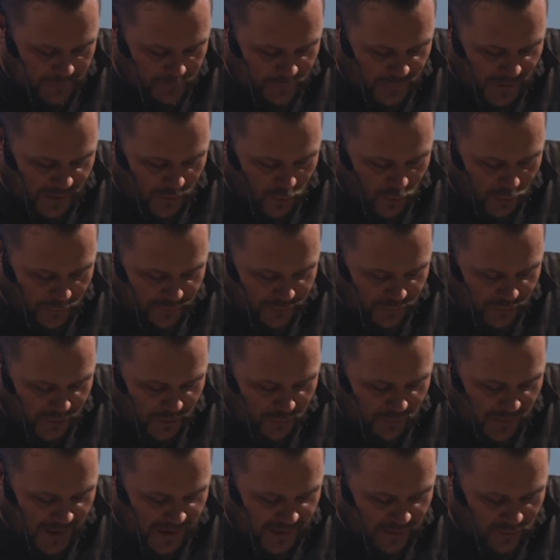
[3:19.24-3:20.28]
an
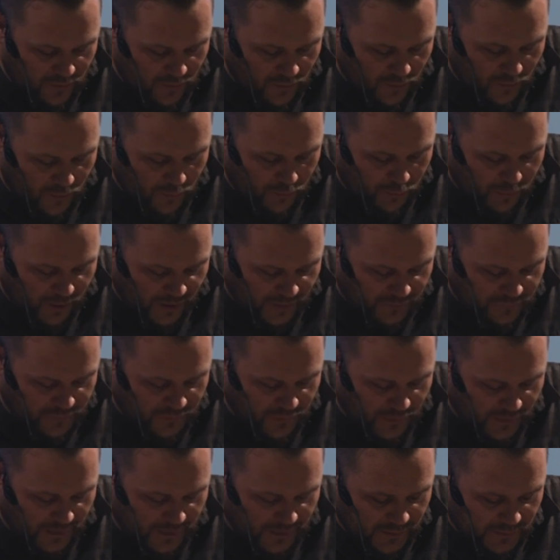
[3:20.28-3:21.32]
offering made by
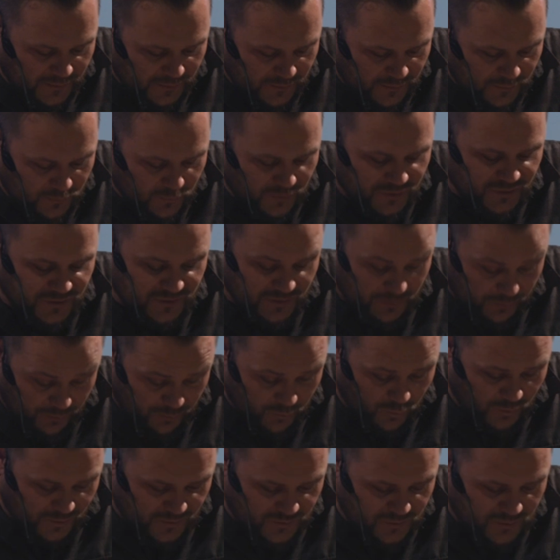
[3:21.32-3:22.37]
fire, which is
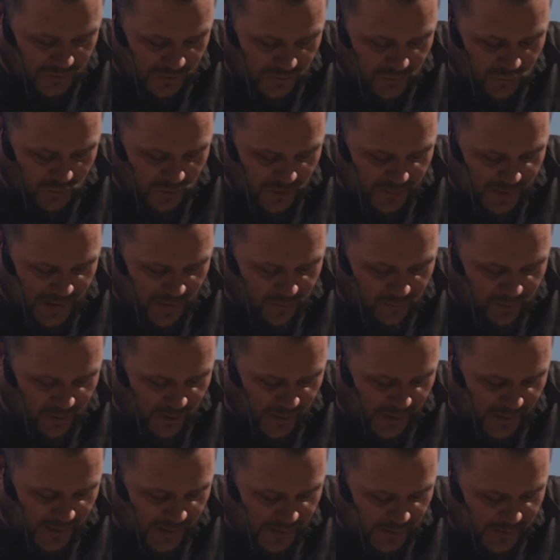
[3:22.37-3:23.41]
what they're talking about,
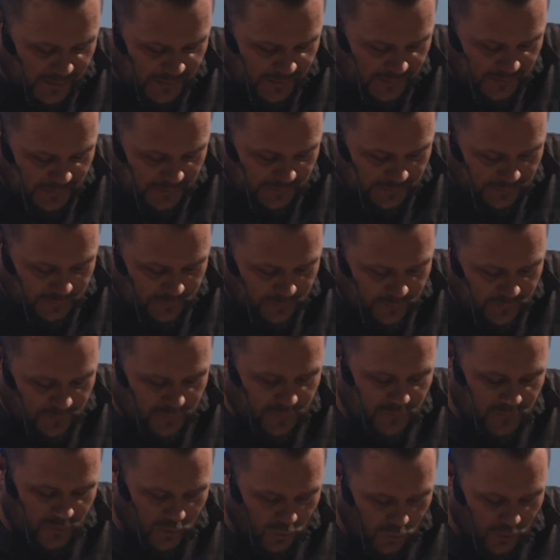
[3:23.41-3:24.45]
bread here.
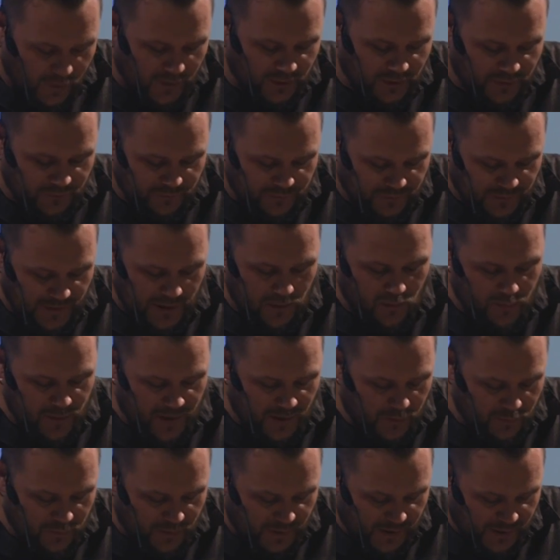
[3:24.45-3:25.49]
Oil and flour
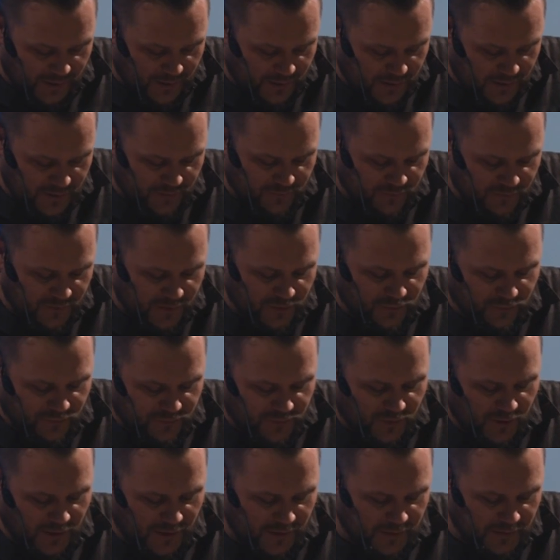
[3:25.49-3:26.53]
make bread in
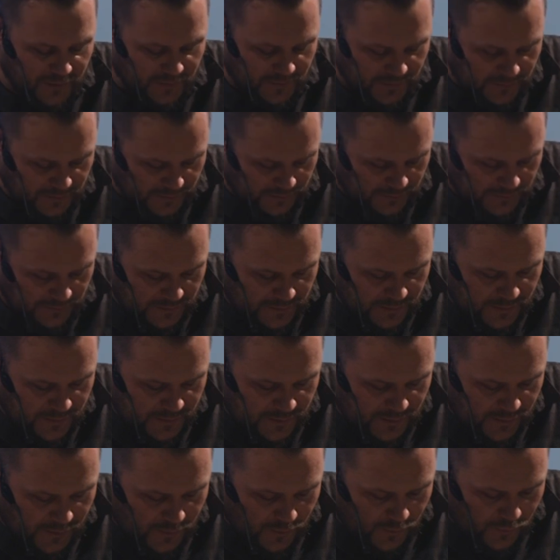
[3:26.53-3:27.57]
fire.
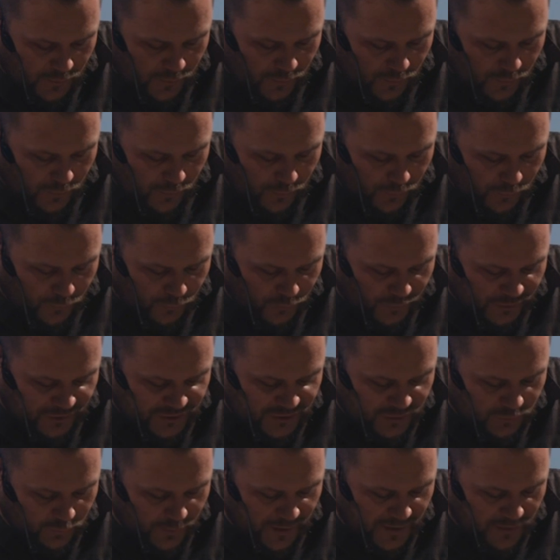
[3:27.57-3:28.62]
For a
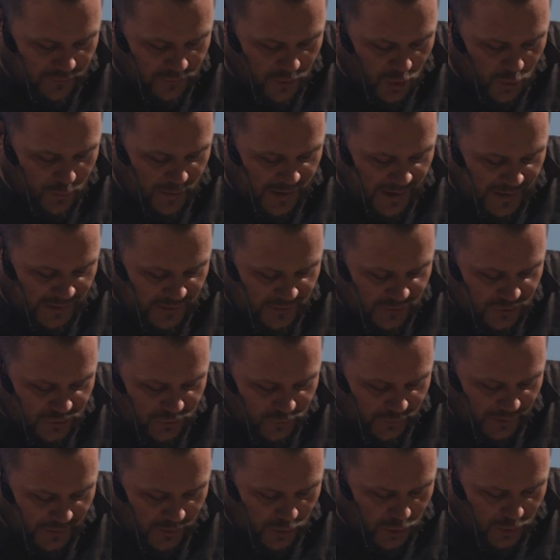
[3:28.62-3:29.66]
sweet aroma, and its
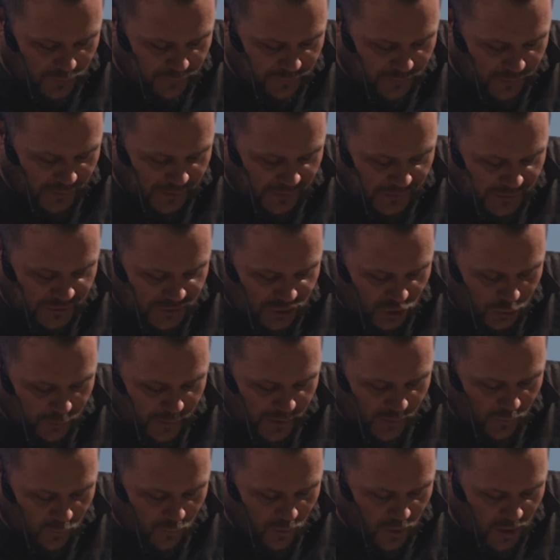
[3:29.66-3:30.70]
drink offering shall
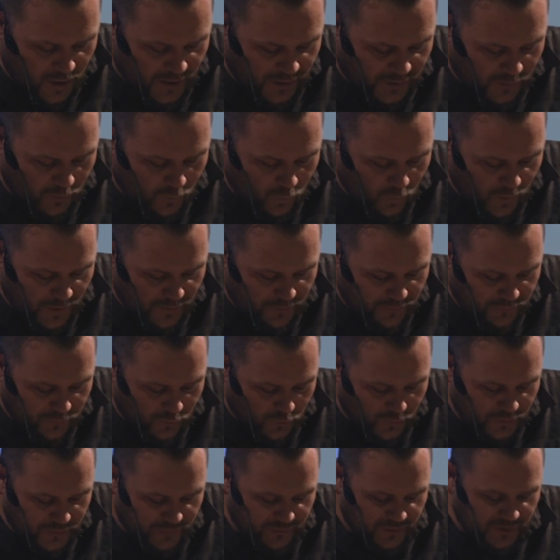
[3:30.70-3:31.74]
be wine
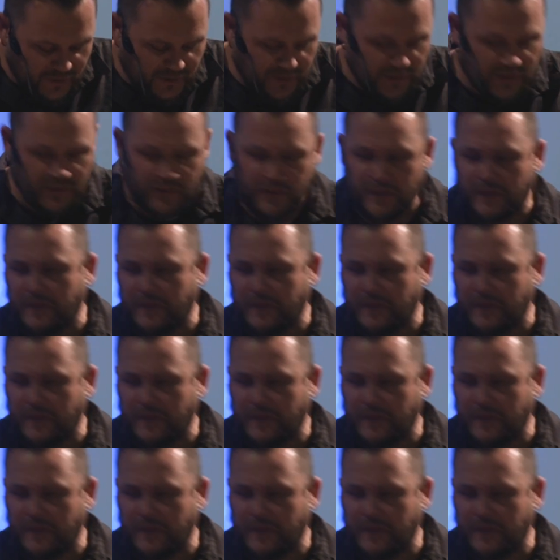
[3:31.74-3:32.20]
1/4 of a hin.